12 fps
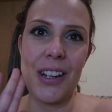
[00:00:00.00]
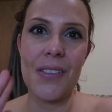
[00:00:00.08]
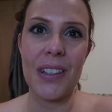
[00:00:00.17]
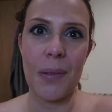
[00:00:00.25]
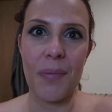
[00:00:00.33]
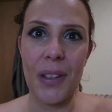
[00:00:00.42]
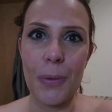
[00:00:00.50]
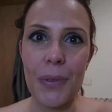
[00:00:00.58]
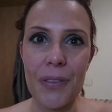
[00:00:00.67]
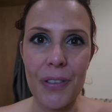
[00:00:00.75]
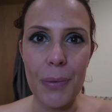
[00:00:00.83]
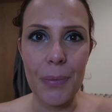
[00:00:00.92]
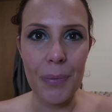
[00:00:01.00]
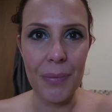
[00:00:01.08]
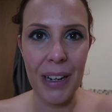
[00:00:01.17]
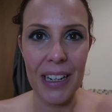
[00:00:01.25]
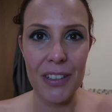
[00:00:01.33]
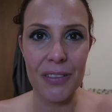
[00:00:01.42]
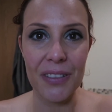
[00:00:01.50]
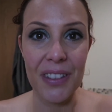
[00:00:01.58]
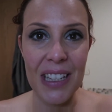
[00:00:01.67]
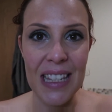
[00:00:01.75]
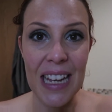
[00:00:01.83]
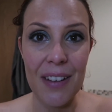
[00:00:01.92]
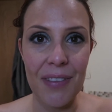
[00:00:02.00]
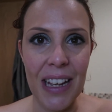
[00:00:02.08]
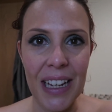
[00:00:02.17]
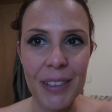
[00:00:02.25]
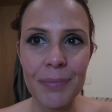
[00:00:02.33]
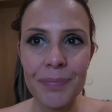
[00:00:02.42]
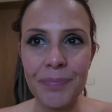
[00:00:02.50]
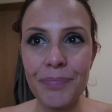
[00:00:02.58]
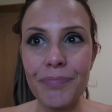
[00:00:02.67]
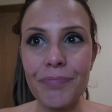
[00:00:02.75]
do something with them later on this evening.